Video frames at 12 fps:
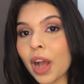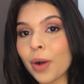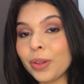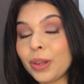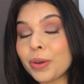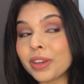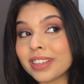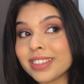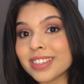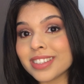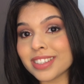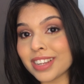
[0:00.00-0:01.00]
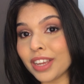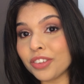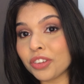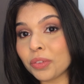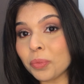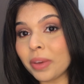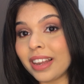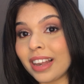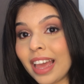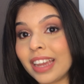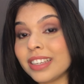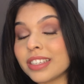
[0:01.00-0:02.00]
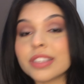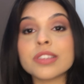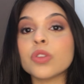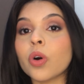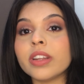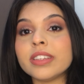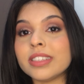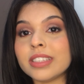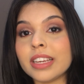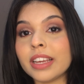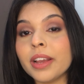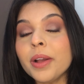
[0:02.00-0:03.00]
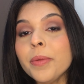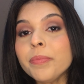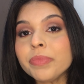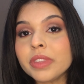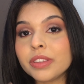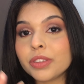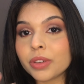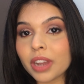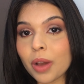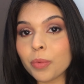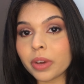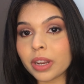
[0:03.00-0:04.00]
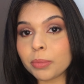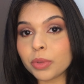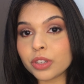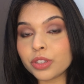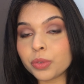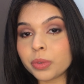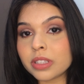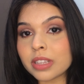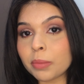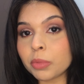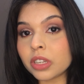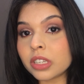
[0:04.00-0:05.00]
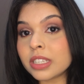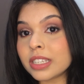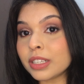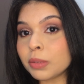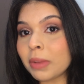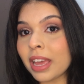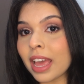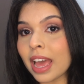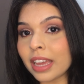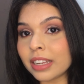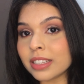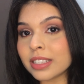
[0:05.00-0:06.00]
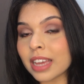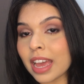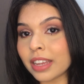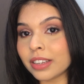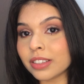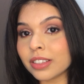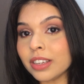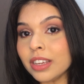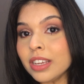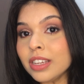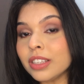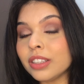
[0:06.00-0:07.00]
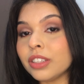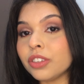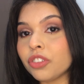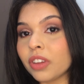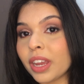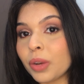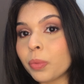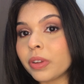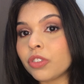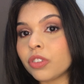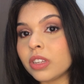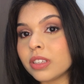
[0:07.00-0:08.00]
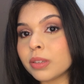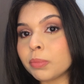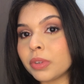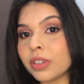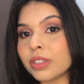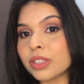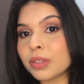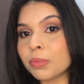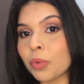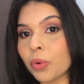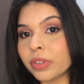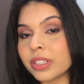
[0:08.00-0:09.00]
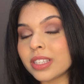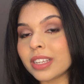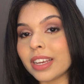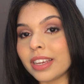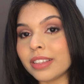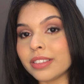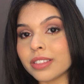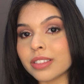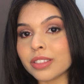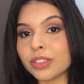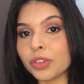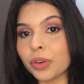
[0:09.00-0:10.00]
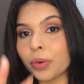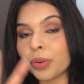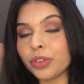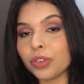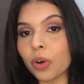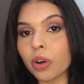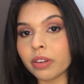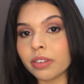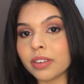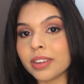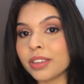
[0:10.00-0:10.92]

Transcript: now look in the direction where light is not hitting. So now what I'm gonna do is I'm gonna tilt my hand, and the shade which disappears the most is, you know, your